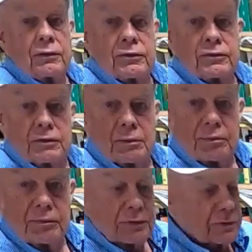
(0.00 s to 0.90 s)
this is
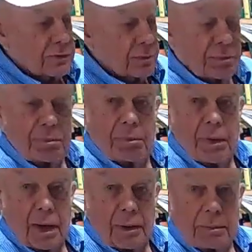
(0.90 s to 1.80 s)
the
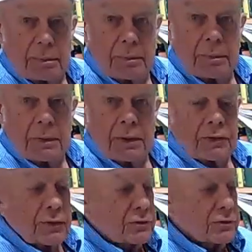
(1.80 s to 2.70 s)
bottom.
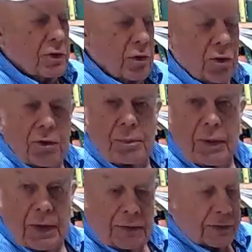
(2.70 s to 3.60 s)
This is the hard
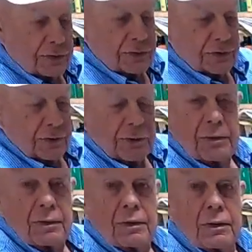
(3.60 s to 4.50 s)
pan. This is the
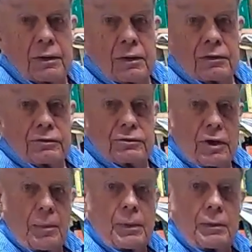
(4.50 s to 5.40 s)

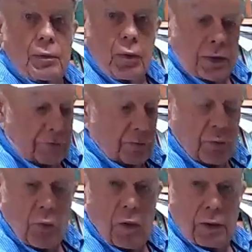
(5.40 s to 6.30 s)
stopping point
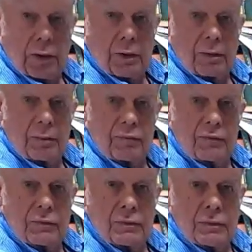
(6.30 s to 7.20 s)
for water.
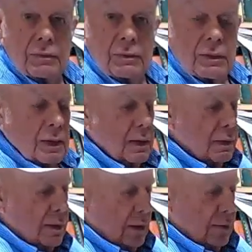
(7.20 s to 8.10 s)

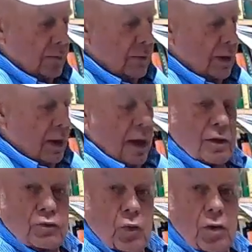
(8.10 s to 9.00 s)
Now,
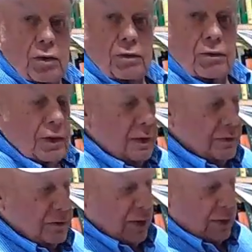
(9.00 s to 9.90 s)
as water
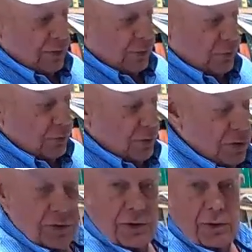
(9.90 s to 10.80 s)
drains down through
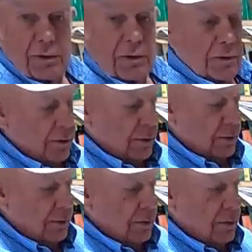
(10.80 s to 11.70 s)
here,
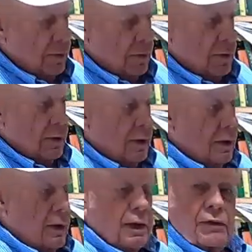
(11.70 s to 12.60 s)

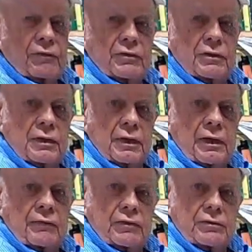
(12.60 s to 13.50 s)

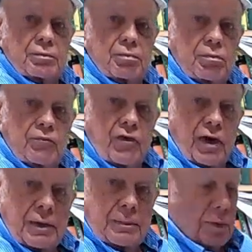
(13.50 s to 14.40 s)
if it's
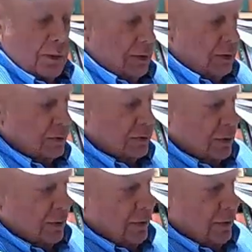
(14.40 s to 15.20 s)
fine particles,